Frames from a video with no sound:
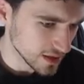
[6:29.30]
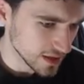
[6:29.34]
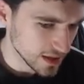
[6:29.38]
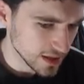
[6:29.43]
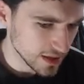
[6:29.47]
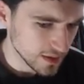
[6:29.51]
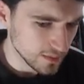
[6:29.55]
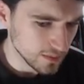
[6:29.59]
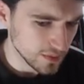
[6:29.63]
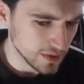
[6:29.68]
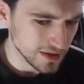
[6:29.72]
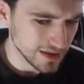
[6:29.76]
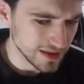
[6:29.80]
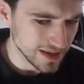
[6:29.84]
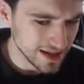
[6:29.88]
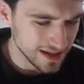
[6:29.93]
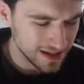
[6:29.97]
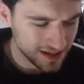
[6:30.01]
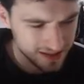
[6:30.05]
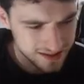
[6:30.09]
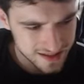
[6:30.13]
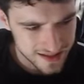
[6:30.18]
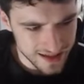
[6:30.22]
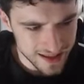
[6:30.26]
But
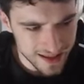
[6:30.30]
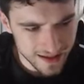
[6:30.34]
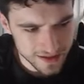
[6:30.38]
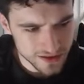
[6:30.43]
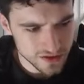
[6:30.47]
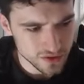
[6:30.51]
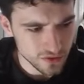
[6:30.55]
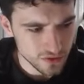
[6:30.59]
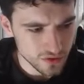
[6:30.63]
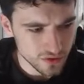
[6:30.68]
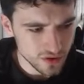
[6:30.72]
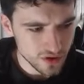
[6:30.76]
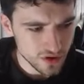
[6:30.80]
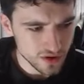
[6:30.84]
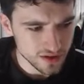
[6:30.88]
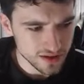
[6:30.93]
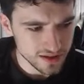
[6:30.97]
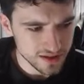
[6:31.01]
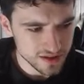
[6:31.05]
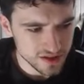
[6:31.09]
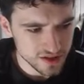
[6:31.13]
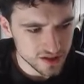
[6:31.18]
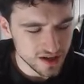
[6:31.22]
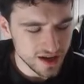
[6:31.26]
there's an electoral
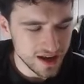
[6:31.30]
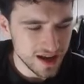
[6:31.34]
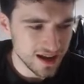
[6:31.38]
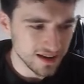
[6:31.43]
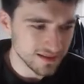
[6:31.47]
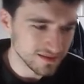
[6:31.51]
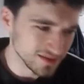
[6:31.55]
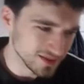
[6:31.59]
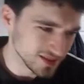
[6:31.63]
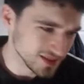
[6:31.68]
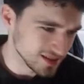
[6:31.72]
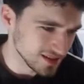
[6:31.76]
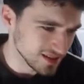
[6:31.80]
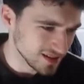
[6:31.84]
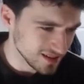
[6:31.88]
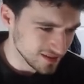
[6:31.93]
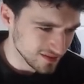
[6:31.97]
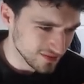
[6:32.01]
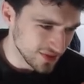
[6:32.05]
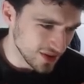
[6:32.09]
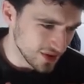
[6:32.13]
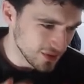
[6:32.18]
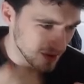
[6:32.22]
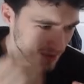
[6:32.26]
college and
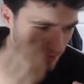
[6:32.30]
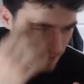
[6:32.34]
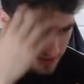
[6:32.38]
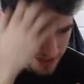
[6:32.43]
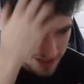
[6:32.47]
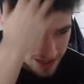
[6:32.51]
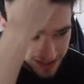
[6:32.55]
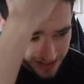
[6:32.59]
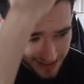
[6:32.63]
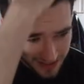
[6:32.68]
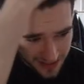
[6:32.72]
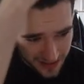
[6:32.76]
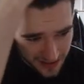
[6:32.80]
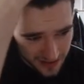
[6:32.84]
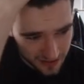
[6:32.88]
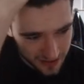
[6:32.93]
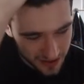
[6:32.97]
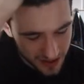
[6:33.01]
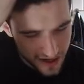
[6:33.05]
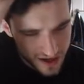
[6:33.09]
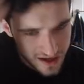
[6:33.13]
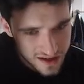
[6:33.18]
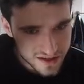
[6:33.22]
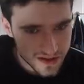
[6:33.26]
their representative.
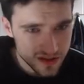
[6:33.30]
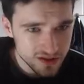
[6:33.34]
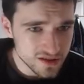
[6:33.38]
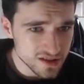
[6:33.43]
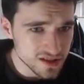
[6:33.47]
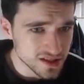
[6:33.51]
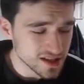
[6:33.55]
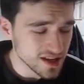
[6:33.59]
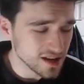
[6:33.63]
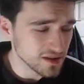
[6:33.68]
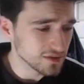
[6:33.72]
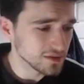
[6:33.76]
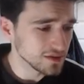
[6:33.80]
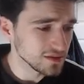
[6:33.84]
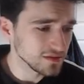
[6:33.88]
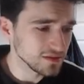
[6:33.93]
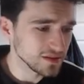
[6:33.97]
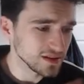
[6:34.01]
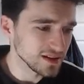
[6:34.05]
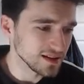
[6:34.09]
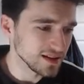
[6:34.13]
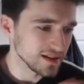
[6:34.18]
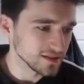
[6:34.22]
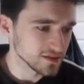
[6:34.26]
So you could just get rid of
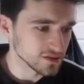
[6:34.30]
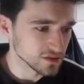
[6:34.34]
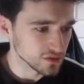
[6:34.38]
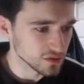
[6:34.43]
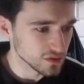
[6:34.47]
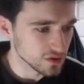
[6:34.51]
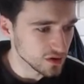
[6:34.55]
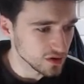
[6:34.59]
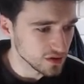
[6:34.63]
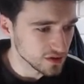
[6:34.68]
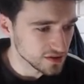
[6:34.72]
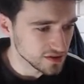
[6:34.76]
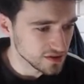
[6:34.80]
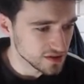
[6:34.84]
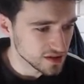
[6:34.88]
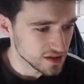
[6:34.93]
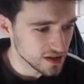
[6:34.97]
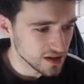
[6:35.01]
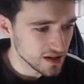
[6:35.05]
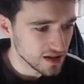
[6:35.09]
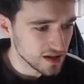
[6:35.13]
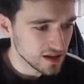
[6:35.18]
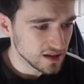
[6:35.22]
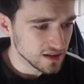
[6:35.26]
the electoral college
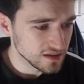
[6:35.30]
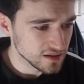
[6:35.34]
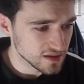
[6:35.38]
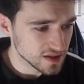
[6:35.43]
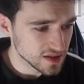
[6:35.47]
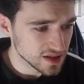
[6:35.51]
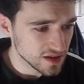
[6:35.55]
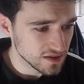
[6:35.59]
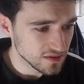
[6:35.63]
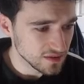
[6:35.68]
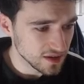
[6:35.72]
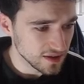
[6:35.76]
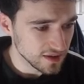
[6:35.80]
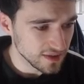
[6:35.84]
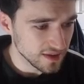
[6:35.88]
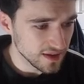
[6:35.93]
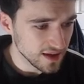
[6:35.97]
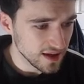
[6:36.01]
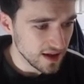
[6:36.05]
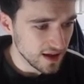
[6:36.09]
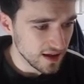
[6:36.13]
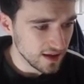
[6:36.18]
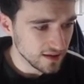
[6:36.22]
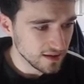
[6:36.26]
and do stuff like
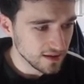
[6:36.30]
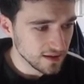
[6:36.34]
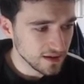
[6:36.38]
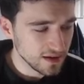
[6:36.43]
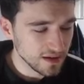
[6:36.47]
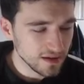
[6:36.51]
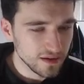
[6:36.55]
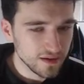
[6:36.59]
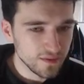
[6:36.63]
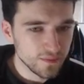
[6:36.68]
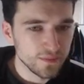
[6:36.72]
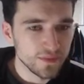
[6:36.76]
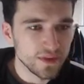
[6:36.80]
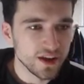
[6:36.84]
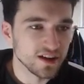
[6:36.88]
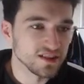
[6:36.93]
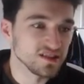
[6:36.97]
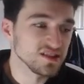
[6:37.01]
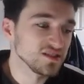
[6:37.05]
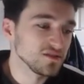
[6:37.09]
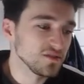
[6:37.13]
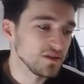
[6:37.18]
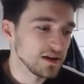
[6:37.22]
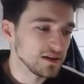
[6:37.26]
that. I
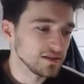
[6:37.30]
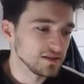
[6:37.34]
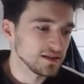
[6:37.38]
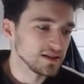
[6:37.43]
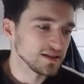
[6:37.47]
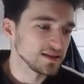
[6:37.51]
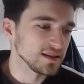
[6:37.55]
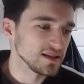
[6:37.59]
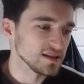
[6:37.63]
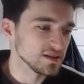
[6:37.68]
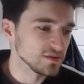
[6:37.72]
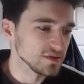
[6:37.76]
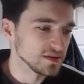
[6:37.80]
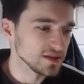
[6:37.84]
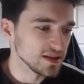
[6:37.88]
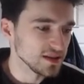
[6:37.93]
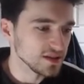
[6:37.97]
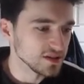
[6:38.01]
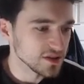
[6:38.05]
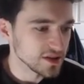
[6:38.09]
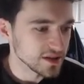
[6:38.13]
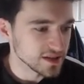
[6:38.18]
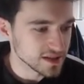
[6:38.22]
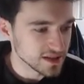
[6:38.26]
just found like this was
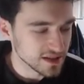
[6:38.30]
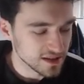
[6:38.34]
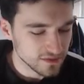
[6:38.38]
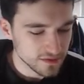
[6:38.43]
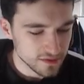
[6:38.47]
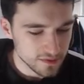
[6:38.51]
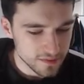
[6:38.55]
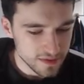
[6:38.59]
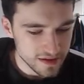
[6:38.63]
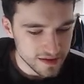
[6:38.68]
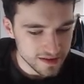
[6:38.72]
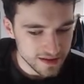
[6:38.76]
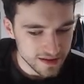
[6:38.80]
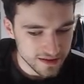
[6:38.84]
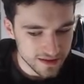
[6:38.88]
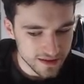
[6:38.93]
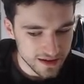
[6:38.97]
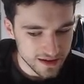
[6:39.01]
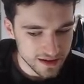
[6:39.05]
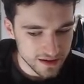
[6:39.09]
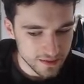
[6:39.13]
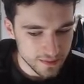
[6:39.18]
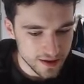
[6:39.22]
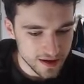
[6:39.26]
interesting for me to
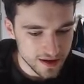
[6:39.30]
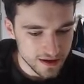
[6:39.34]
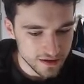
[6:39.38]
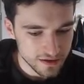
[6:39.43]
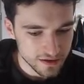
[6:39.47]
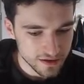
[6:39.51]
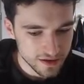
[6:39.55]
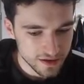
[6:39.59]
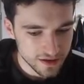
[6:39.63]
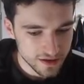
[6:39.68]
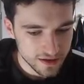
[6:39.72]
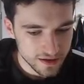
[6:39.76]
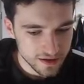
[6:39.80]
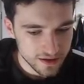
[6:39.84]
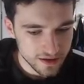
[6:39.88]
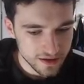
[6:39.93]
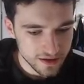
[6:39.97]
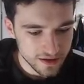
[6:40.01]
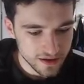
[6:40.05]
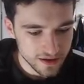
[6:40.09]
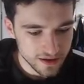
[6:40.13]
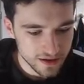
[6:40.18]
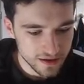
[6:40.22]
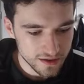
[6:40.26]
think about.
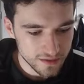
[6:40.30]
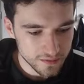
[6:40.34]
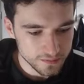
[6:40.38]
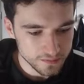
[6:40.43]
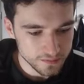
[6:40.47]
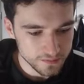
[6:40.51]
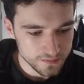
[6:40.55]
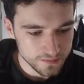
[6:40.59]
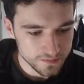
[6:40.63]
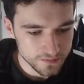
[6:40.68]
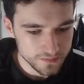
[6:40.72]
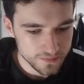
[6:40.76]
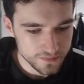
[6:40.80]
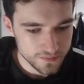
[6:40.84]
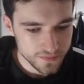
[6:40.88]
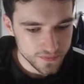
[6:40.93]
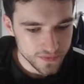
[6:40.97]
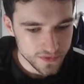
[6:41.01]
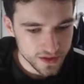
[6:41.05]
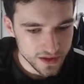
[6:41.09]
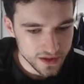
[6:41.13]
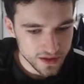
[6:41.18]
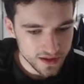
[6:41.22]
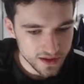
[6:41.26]
I
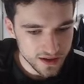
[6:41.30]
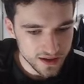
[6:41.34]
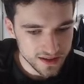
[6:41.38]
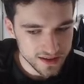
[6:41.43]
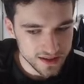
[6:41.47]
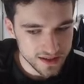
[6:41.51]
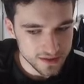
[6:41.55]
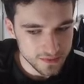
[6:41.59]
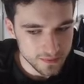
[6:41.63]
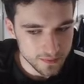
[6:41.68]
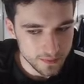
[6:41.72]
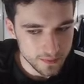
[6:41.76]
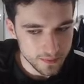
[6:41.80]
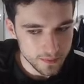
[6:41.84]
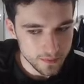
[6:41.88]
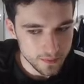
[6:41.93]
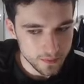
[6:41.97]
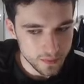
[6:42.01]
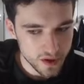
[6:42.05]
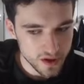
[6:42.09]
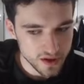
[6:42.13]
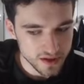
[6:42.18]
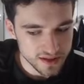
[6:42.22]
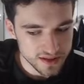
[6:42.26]
think
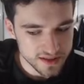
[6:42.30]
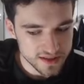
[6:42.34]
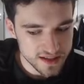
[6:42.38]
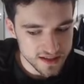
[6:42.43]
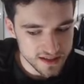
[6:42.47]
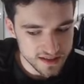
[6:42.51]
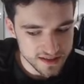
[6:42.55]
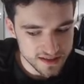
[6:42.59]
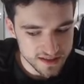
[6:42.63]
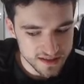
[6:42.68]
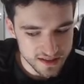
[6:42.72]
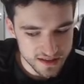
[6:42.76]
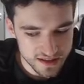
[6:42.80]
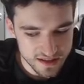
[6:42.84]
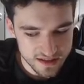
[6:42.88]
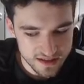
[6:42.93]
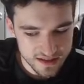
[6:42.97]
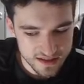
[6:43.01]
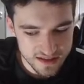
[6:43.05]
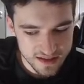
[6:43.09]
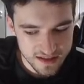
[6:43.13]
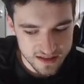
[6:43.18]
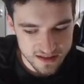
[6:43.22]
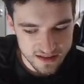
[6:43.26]
politics and
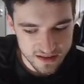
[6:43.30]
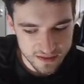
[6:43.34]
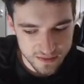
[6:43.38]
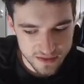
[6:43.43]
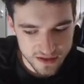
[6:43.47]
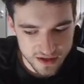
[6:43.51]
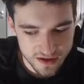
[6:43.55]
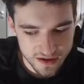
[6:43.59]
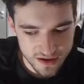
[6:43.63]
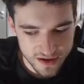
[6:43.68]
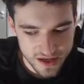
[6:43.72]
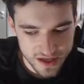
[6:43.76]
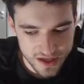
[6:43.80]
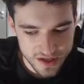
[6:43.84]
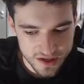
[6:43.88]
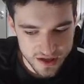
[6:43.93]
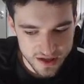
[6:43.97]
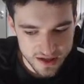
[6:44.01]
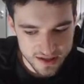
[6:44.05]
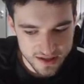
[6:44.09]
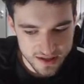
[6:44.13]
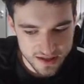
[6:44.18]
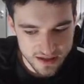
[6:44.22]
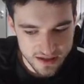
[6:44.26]
systems are
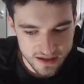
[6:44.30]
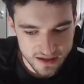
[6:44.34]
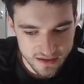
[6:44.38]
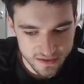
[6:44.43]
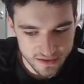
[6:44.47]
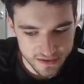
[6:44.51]
interesting.